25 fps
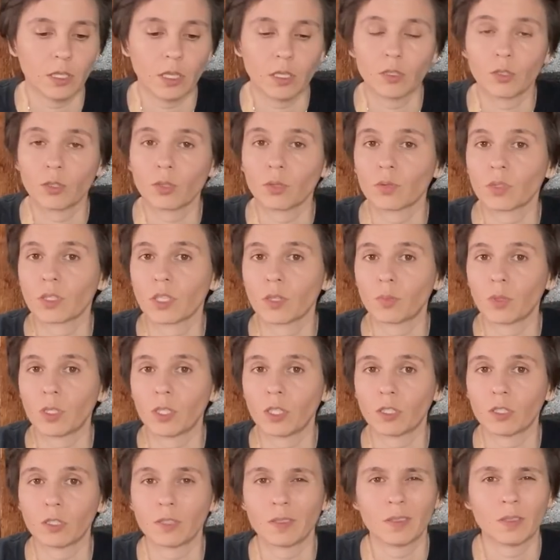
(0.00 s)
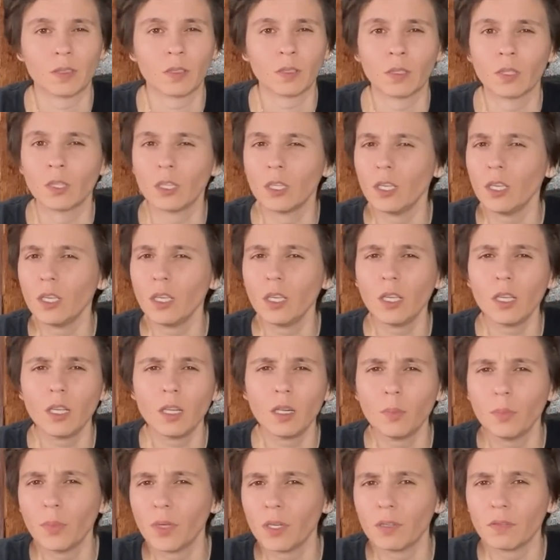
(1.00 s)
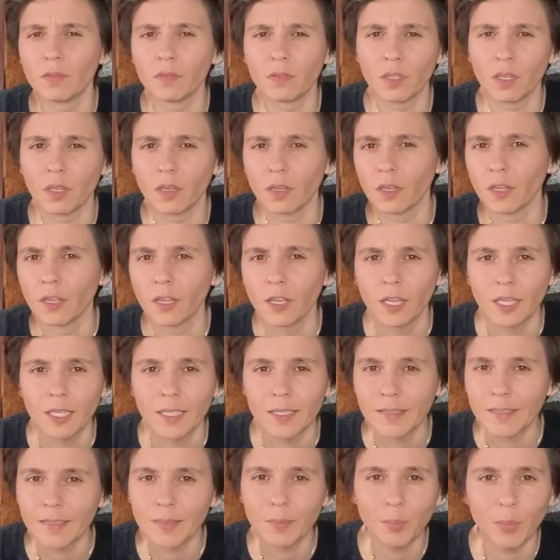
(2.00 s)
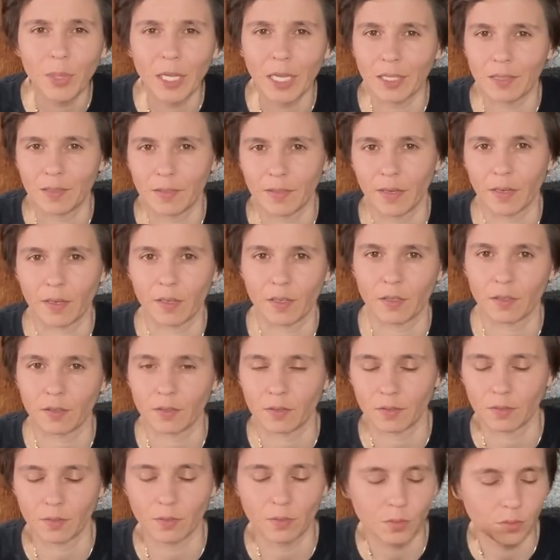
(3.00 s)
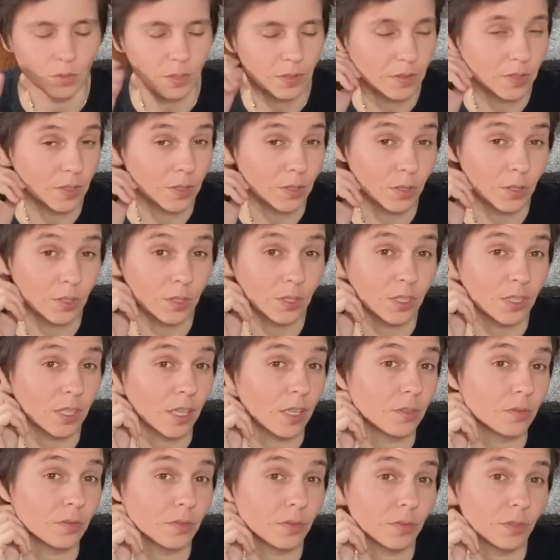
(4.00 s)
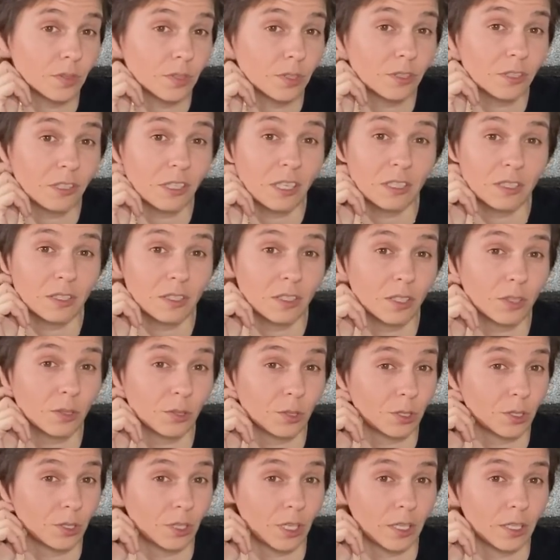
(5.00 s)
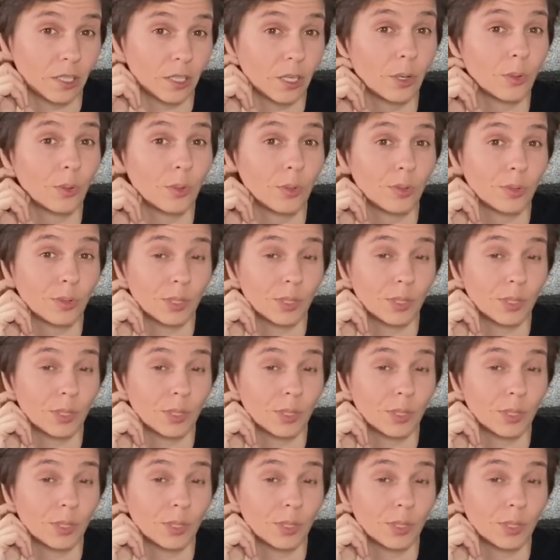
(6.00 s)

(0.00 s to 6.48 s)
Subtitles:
that shows up here. There's a little bit of a debate there within yourself. Should I stay or should I go?